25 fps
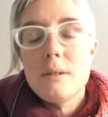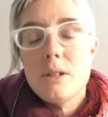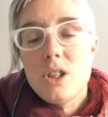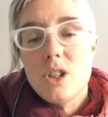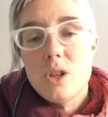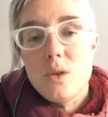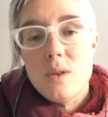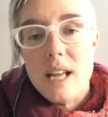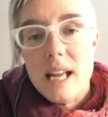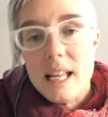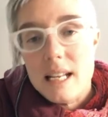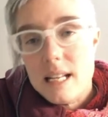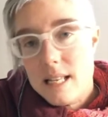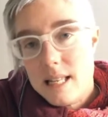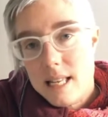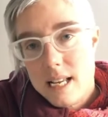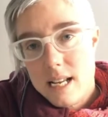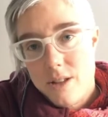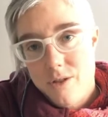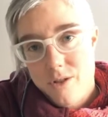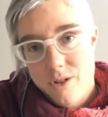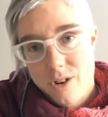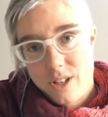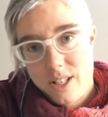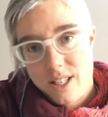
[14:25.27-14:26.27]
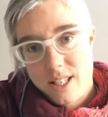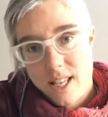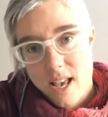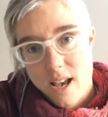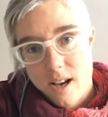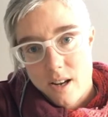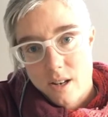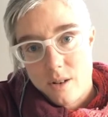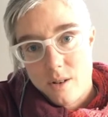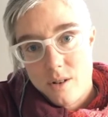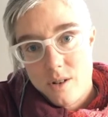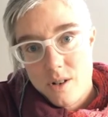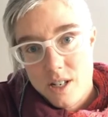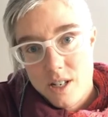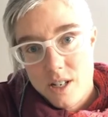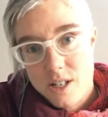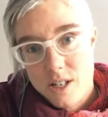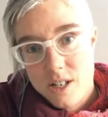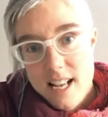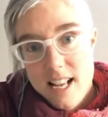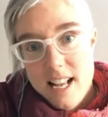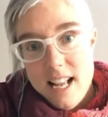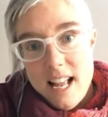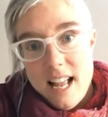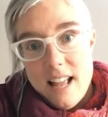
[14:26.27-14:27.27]
to do anything in their cell,
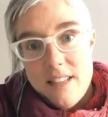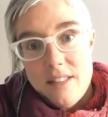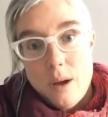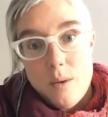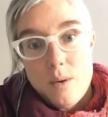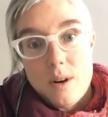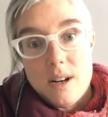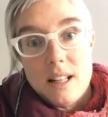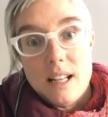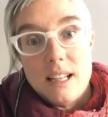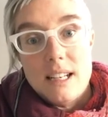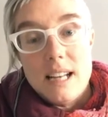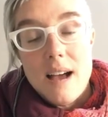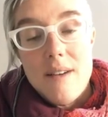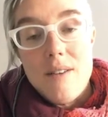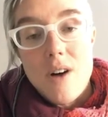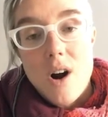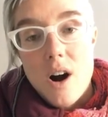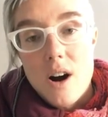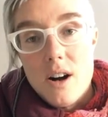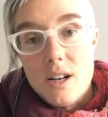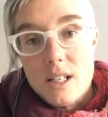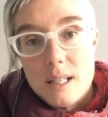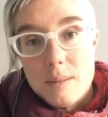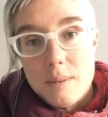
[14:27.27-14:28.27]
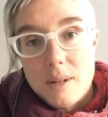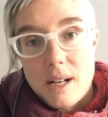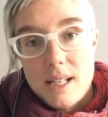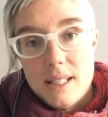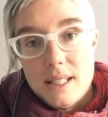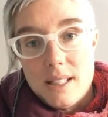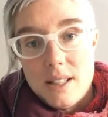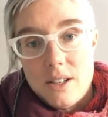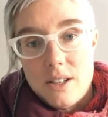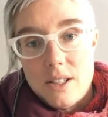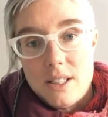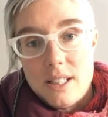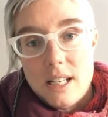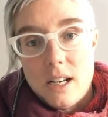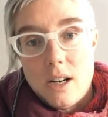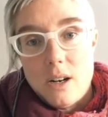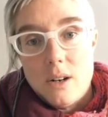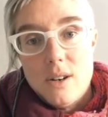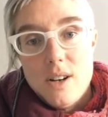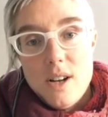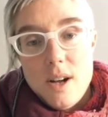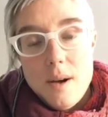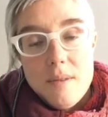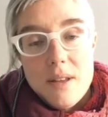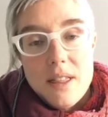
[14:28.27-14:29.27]
and they weren't allowed to have art supplies in their
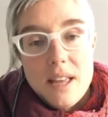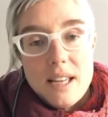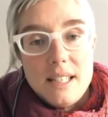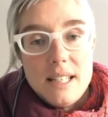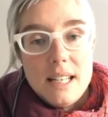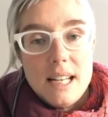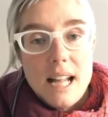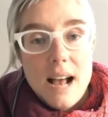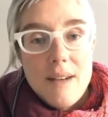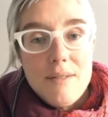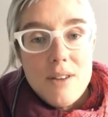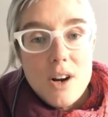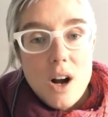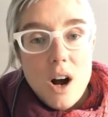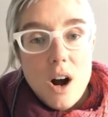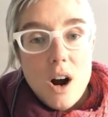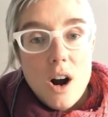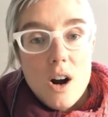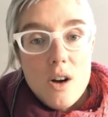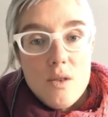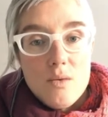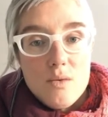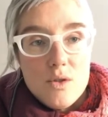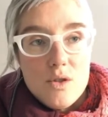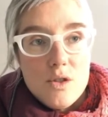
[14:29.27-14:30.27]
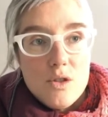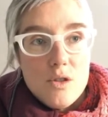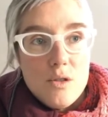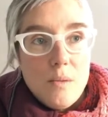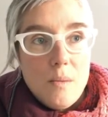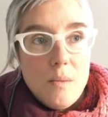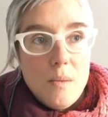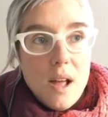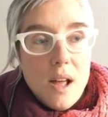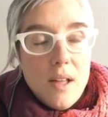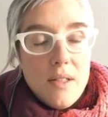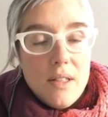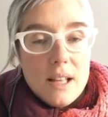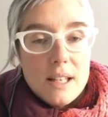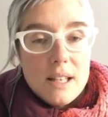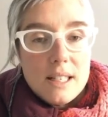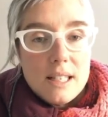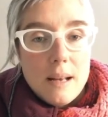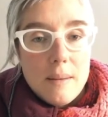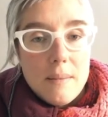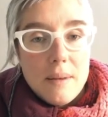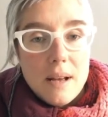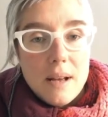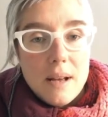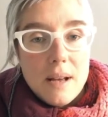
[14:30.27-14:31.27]
cell, but they did have an art room that
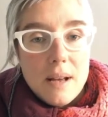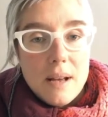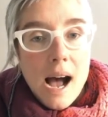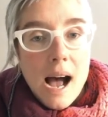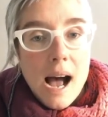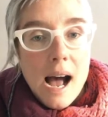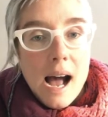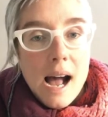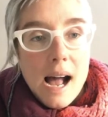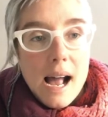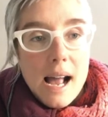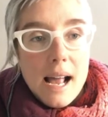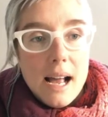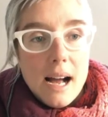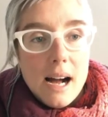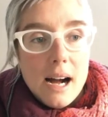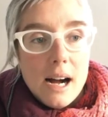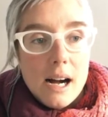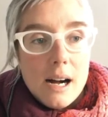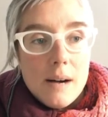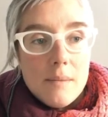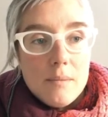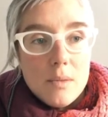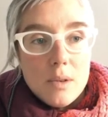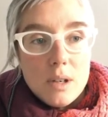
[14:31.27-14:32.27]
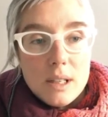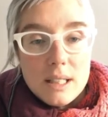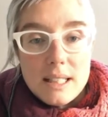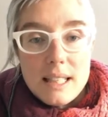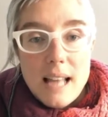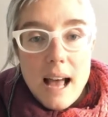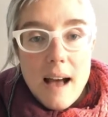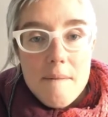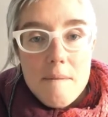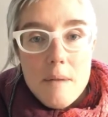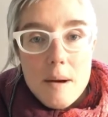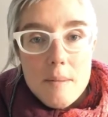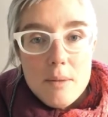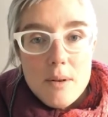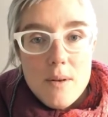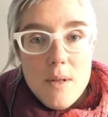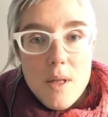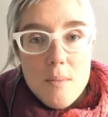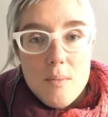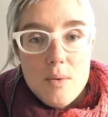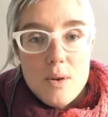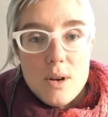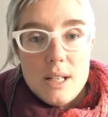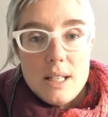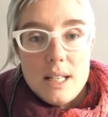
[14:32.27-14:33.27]
some guy, a staff member of the
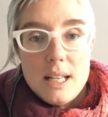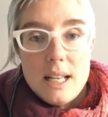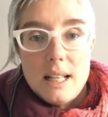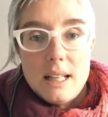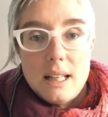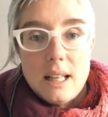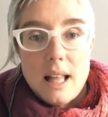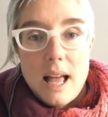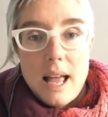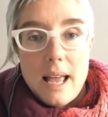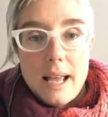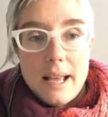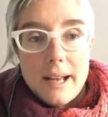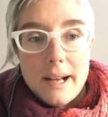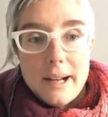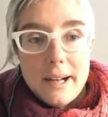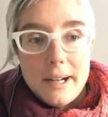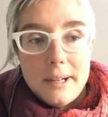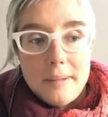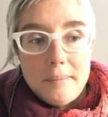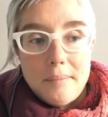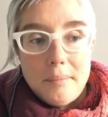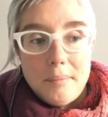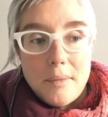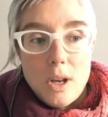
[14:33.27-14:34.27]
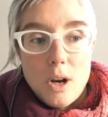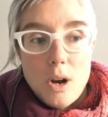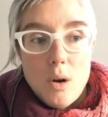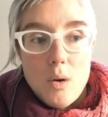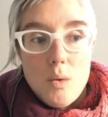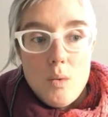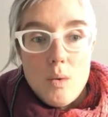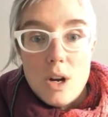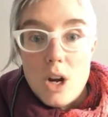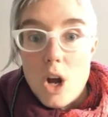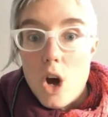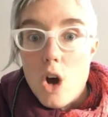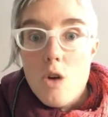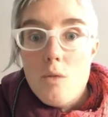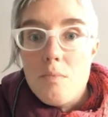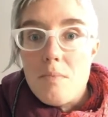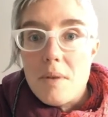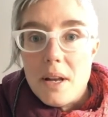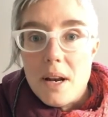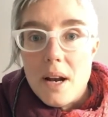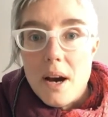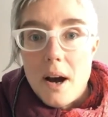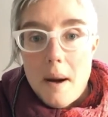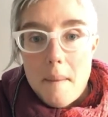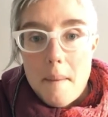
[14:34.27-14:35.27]
prison, like, would
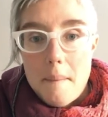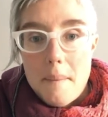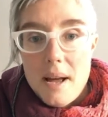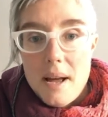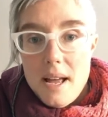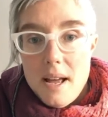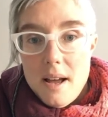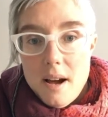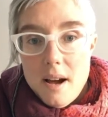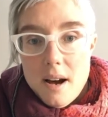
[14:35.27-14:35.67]
open up